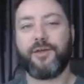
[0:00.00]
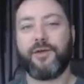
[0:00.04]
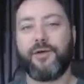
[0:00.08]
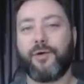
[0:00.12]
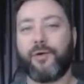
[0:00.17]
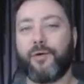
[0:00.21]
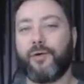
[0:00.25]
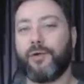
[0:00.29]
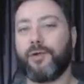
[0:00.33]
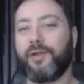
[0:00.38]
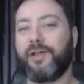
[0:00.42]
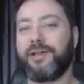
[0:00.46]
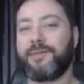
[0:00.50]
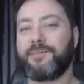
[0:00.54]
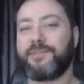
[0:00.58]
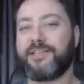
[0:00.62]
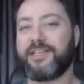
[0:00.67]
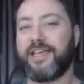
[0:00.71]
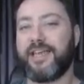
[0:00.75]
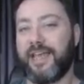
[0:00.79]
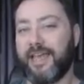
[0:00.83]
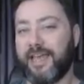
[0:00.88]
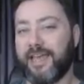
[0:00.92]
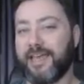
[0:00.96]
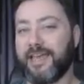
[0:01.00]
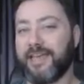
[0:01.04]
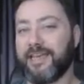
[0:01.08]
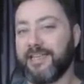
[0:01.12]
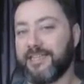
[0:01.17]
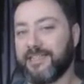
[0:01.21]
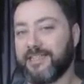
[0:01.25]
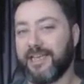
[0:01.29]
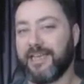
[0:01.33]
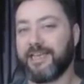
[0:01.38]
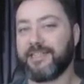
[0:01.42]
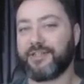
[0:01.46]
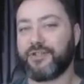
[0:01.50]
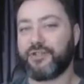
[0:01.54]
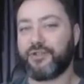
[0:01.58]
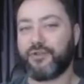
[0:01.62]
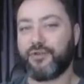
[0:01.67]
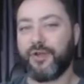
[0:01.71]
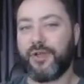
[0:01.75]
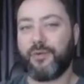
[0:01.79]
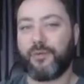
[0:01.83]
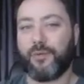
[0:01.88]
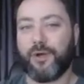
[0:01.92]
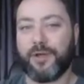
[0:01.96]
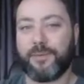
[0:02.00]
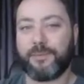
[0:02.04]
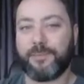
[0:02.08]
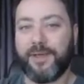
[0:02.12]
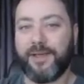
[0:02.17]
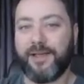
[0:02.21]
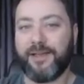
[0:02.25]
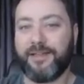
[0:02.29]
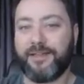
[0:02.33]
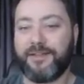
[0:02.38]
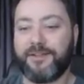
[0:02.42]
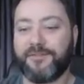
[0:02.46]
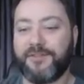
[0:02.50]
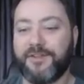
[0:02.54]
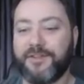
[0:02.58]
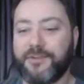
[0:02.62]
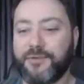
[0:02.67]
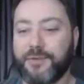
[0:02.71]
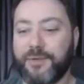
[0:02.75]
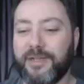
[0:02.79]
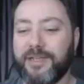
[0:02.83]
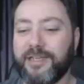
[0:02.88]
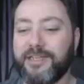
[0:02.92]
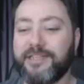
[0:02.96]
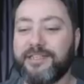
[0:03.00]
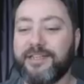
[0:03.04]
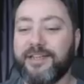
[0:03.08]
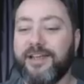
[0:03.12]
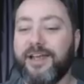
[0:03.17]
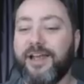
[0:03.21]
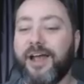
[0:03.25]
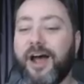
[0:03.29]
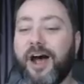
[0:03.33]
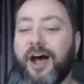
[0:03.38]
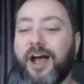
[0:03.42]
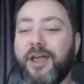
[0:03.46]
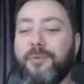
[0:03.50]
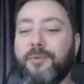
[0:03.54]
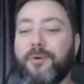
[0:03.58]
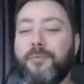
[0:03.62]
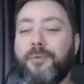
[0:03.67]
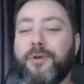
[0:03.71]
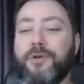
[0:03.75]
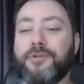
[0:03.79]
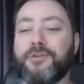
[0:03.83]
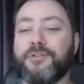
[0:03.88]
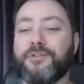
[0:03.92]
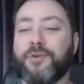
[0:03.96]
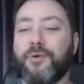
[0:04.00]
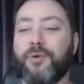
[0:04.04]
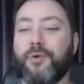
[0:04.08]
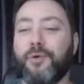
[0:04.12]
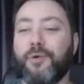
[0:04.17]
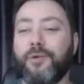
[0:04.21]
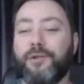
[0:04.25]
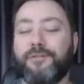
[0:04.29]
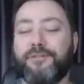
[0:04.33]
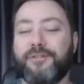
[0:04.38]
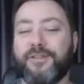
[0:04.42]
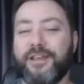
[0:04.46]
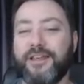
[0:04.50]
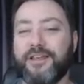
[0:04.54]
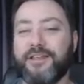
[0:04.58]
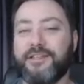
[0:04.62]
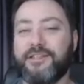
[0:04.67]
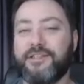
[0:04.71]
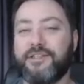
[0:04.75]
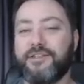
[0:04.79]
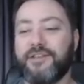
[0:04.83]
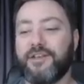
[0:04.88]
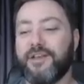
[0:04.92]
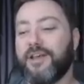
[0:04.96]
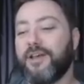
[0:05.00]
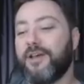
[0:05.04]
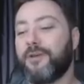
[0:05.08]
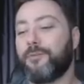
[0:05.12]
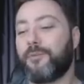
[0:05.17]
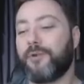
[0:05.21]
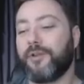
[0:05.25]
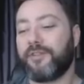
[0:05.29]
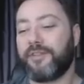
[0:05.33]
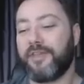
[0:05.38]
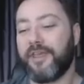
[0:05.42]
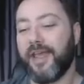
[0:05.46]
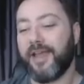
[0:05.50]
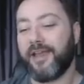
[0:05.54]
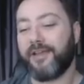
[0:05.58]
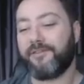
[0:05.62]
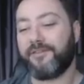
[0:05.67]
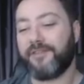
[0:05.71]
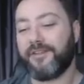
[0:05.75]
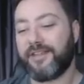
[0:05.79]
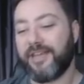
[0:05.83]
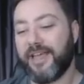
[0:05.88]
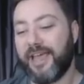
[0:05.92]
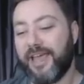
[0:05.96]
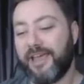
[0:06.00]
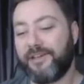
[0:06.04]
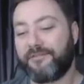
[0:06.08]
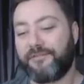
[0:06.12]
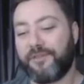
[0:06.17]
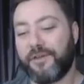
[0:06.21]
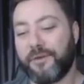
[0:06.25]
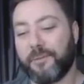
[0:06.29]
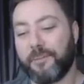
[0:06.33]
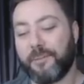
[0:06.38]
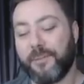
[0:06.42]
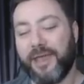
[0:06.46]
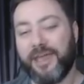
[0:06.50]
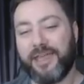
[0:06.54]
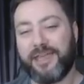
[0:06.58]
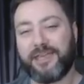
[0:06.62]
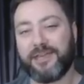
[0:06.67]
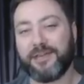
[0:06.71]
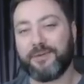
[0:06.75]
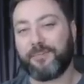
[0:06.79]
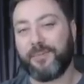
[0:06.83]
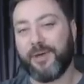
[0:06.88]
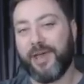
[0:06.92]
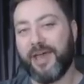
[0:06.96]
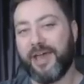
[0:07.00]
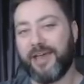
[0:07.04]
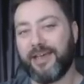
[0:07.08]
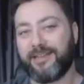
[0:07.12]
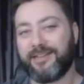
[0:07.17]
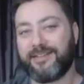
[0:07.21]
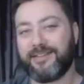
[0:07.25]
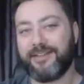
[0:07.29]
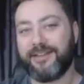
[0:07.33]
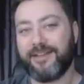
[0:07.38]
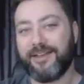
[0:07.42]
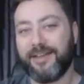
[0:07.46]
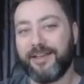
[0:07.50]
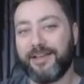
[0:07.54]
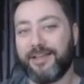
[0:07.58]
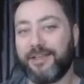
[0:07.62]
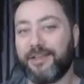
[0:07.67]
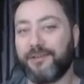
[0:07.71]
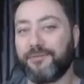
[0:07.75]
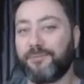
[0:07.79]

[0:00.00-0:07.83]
All I'm saying is, as a straight white male individualist, I'm opposed to all of this, but at the end of the day, if you make your bed, you've